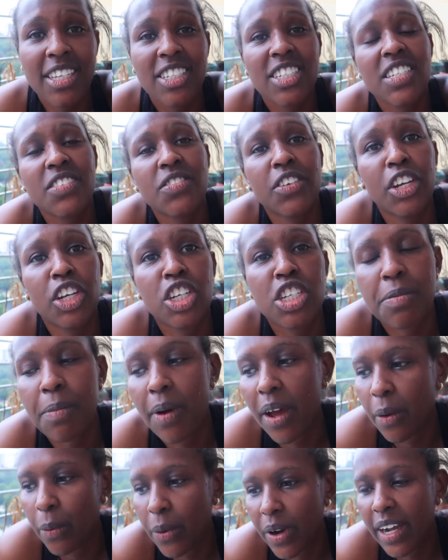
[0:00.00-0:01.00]
just finished
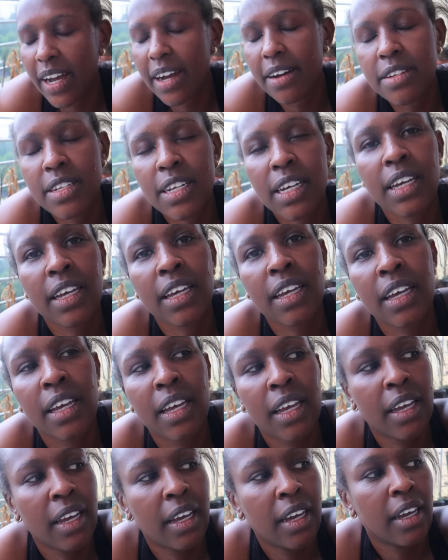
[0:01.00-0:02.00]
my workout.
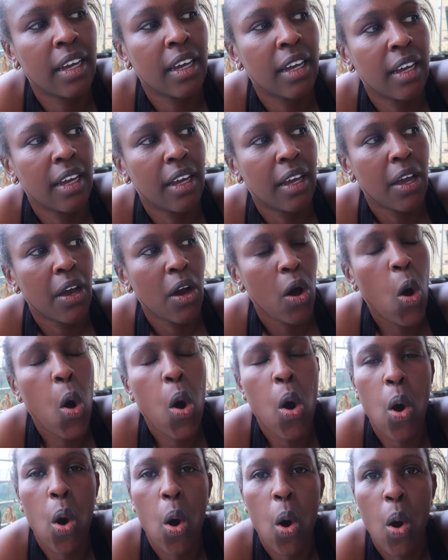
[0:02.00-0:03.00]

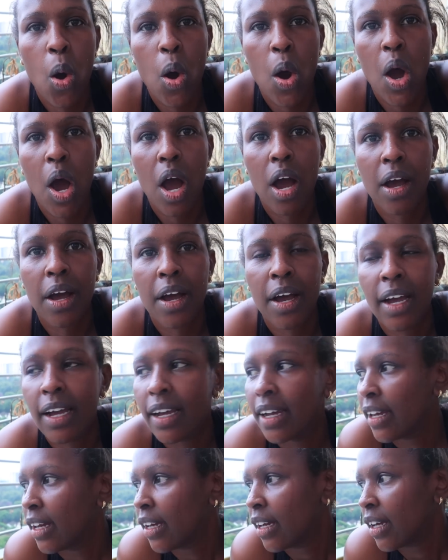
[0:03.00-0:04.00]

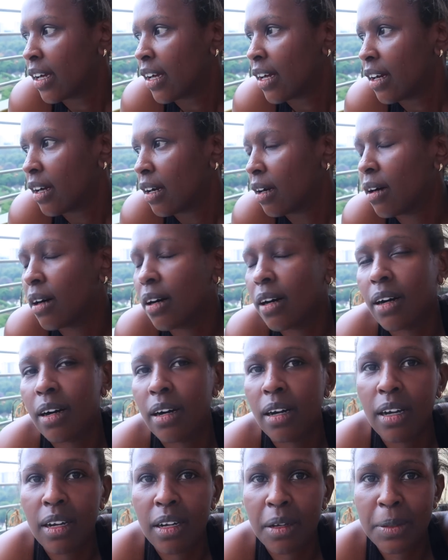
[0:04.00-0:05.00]
Oh,
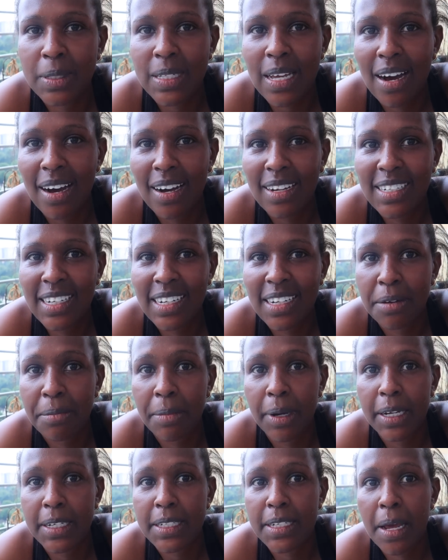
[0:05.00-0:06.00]
it was hard,
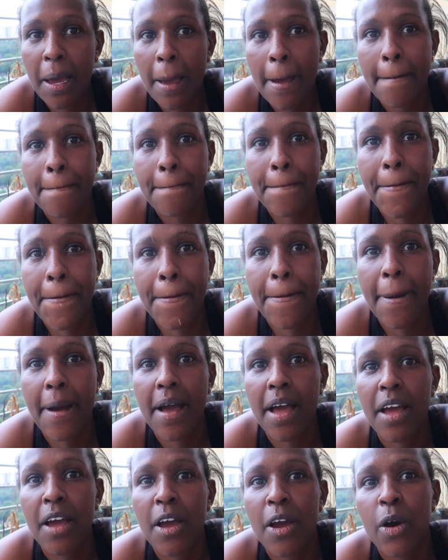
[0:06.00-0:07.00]
but
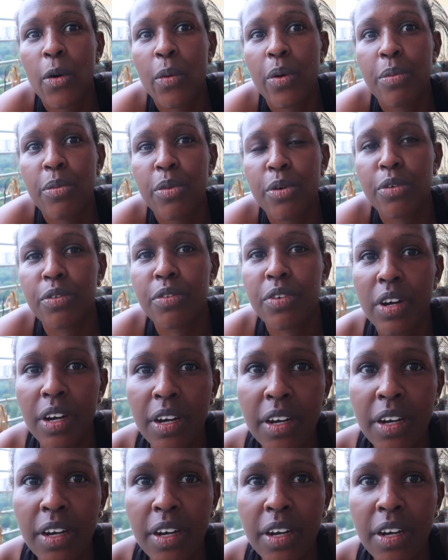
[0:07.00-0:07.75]
we move.